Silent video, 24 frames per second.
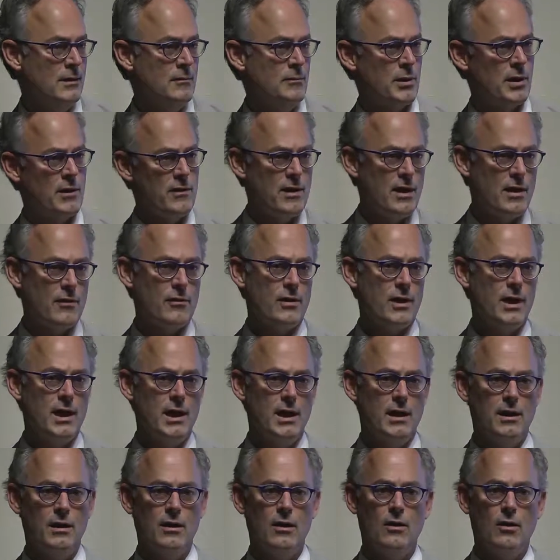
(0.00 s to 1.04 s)
But on the other
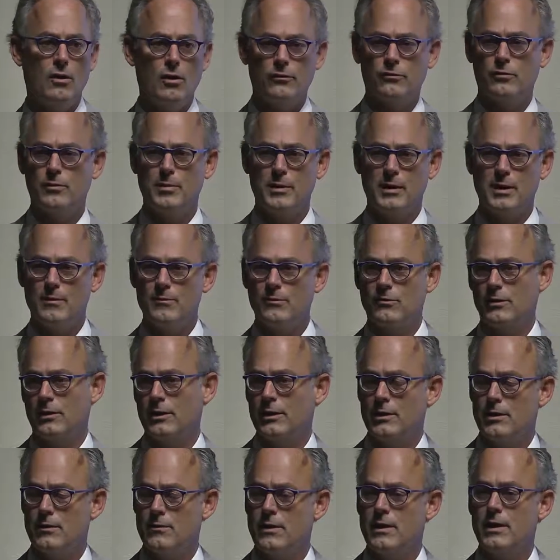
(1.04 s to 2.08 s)
hand, it also becomes
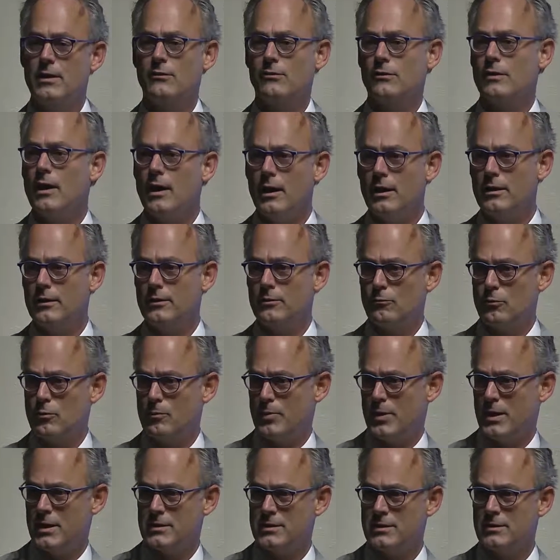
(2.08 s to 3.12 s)
clear that he's an
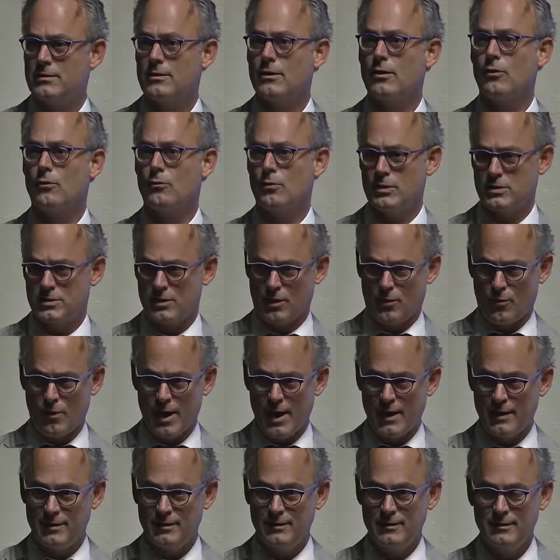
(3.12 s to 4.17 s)
unrepentant
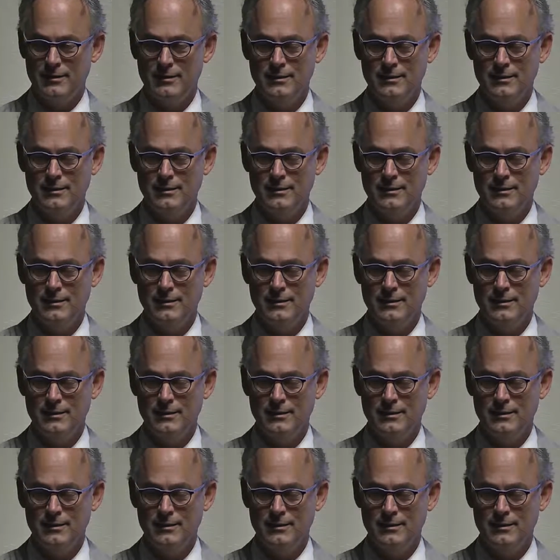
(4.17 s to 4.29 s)
aristocrat.